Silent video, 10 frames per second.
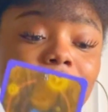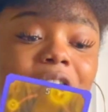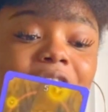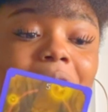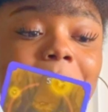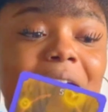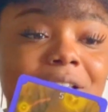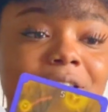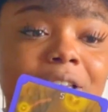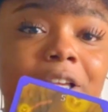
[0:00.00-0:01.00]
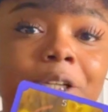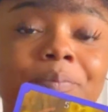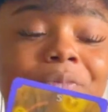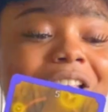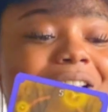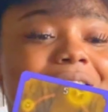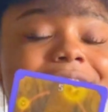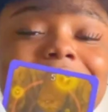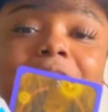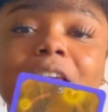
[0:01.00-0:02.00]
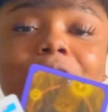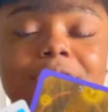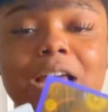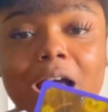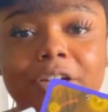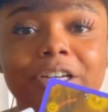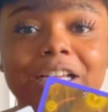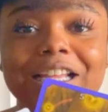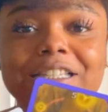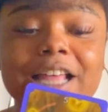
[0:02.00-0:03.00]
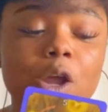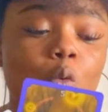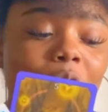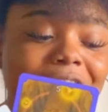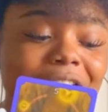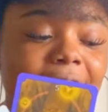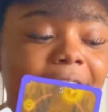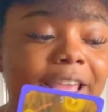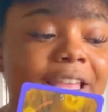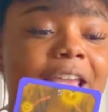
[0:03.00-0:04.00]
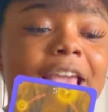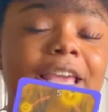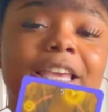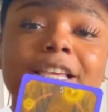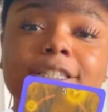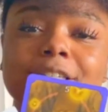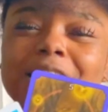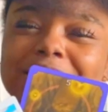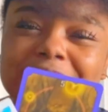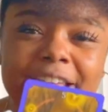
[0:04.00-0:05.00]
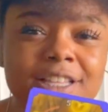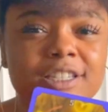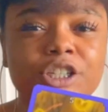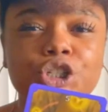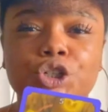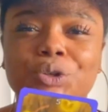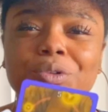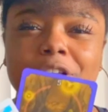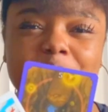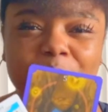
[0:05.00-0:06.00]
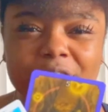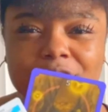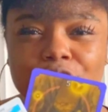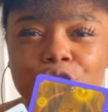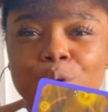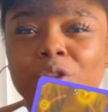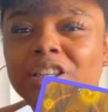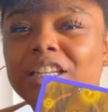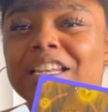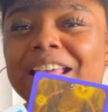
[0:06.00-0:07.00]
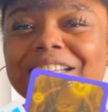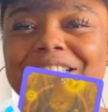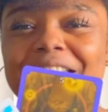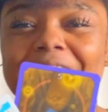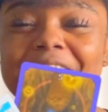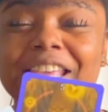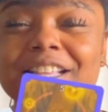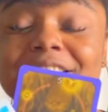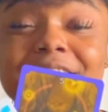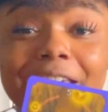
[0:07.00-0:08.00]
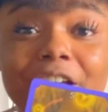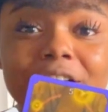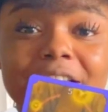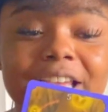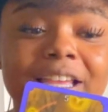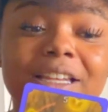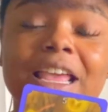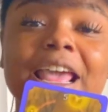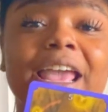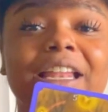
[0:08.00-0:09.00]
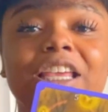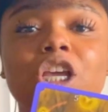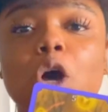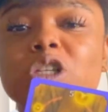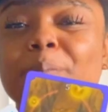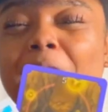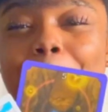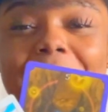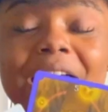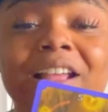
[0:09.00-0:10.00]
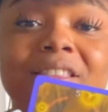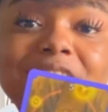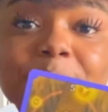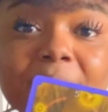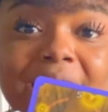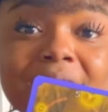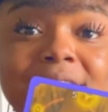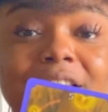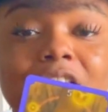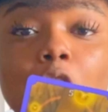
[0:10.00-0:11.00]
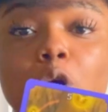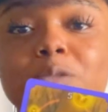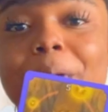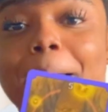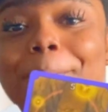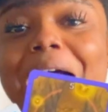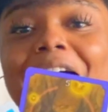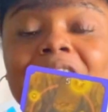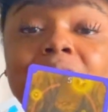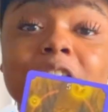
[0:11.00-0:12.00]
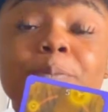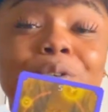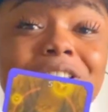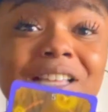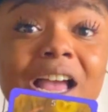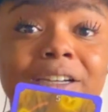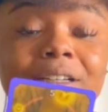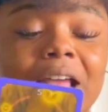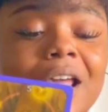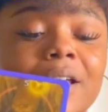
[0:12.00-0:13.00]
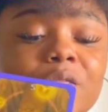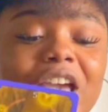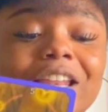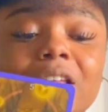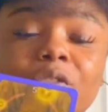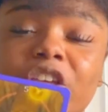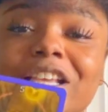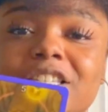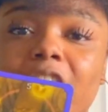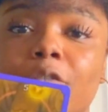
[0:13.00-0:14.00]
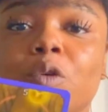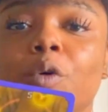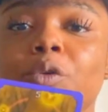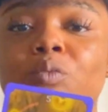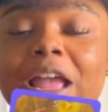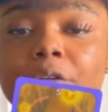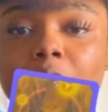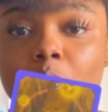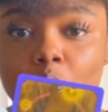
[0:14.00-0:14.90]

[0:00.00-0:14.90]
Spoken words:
divine masculine is teeter-tottering. It's like one day he stands in his truth, he speaks his truth, and then the next day he gets scared again and he goes back behind this mask. He goes back behind this persona that he thinks everyone around him